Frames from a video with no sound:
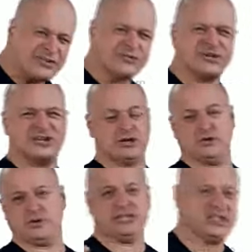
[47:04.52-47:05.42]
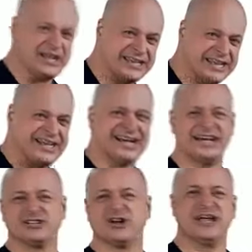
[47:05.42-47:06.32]
in you and injecting
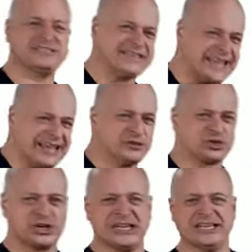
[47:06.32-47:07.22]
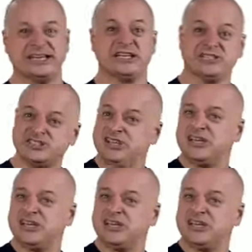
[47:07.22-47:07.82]
contrast that kills your kidneys